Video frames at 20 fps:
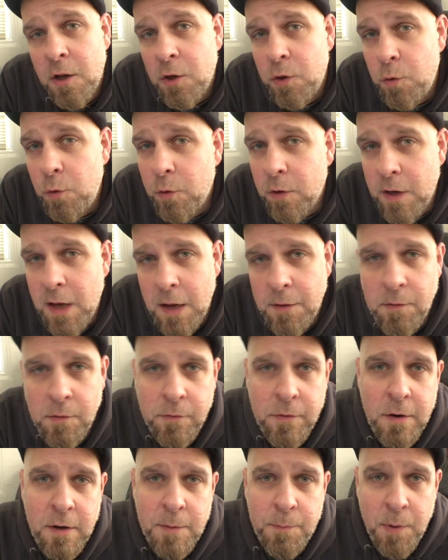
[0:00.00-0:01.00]
you can have a
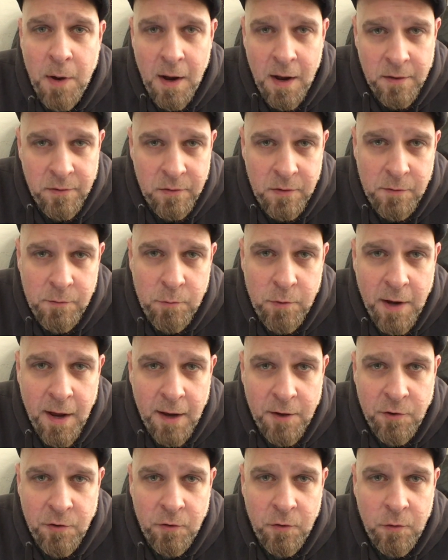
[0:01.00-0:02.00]
very positive
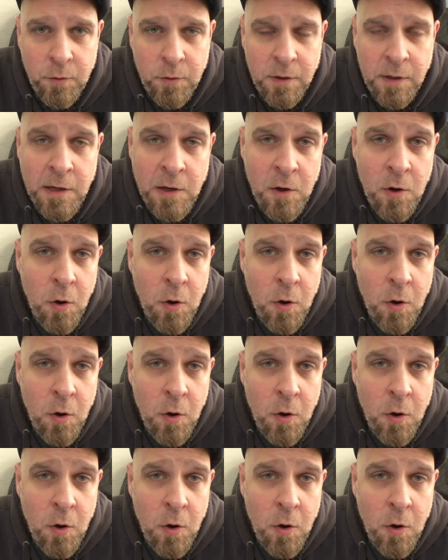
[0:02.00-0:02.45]
reaction to it,